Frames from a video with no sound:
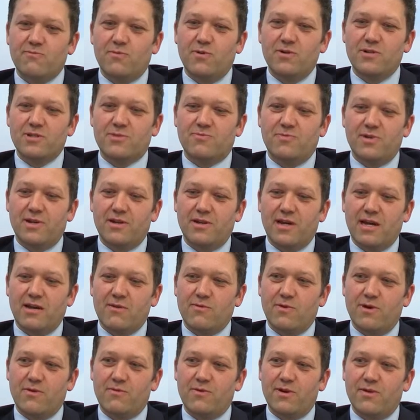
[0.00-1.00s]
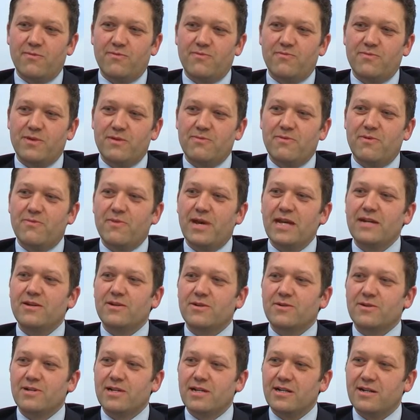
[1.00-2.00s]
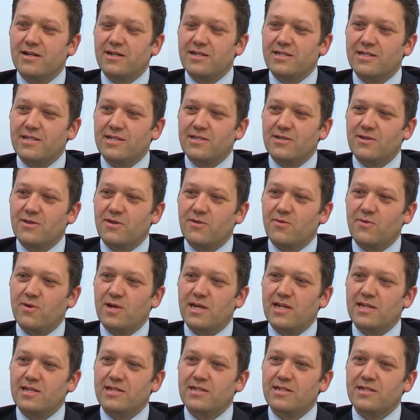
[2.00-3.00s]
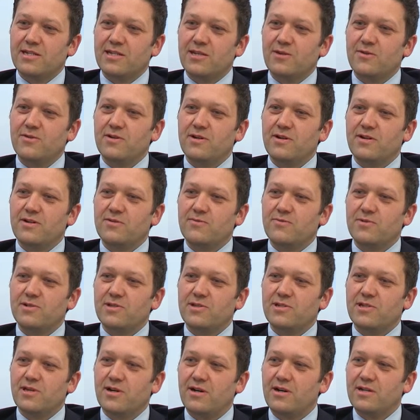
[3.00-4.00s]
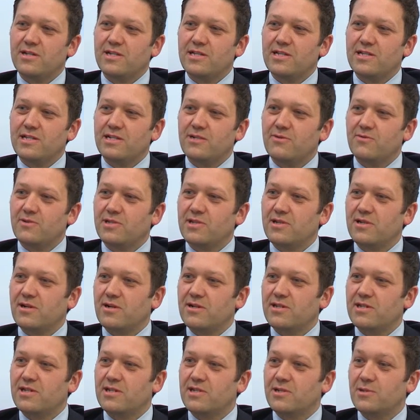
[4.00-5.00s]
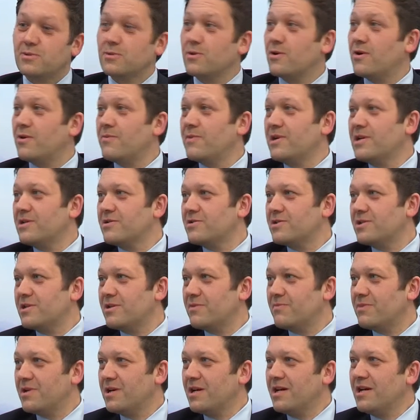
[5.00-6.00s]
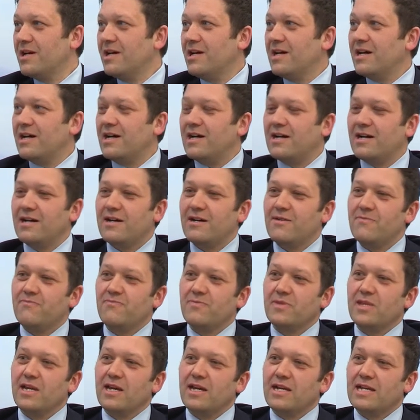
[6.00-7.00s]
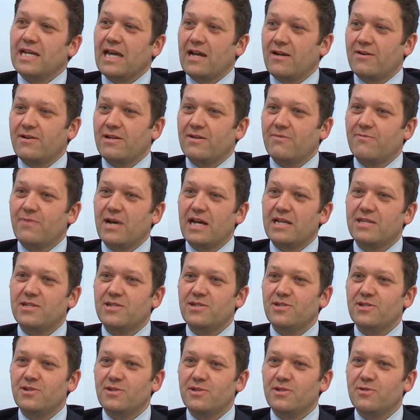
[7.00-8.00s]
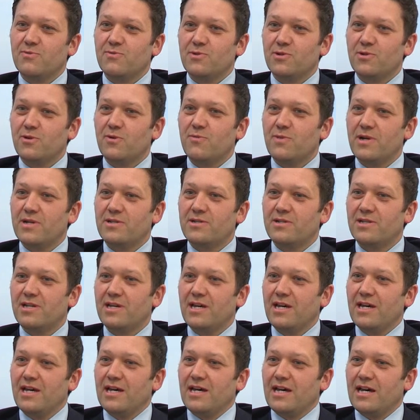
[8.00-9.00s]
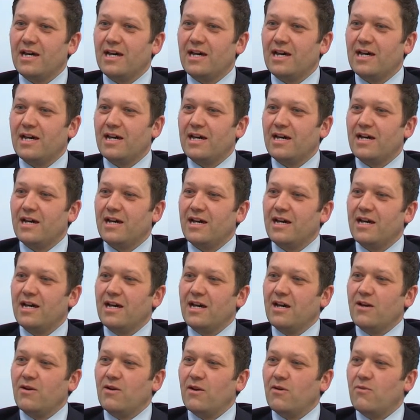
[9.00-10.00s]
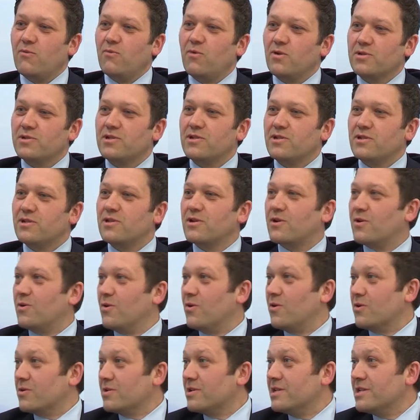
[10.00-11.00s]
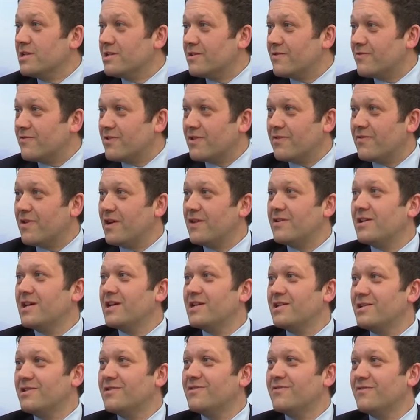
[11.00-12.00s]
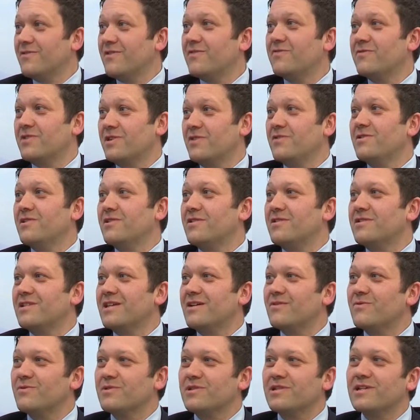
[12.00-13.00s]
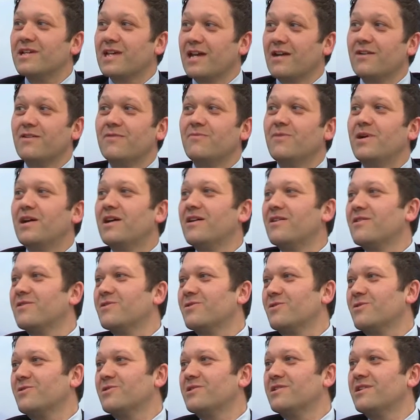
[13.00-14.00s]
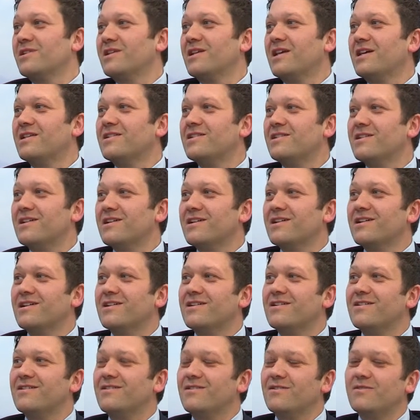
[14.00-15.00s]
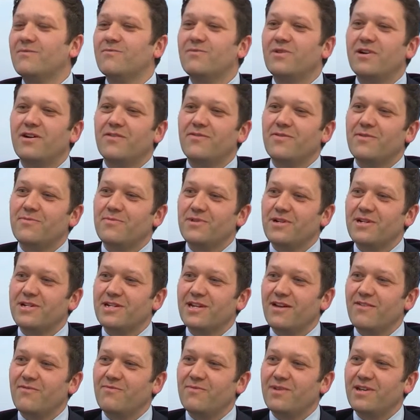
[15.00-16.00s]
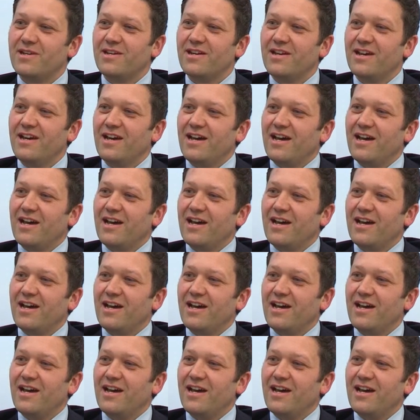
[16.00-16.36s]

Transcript: it was, but uh, what, what people may not realise is that when Cunard was started, she was started as a Royal Mail ship. Um, exactly. Carrying passengers was almost, uh, it wasn't the core reason for no. the foundation of, of Cunard. That was to carry mail across the Atlantic uh, on behalf of the British government.